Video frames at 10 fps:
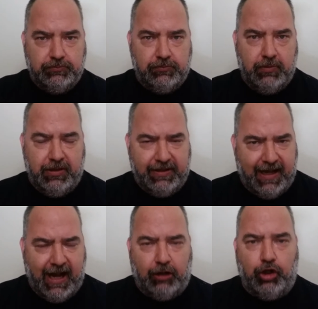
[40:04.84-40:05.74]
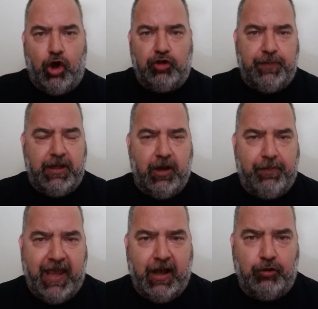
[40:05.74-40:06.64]
that our laws be
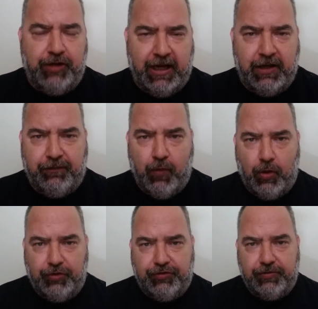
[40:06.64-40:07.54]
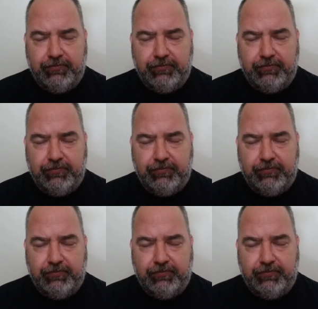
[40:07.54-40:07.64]
upheld and enforced,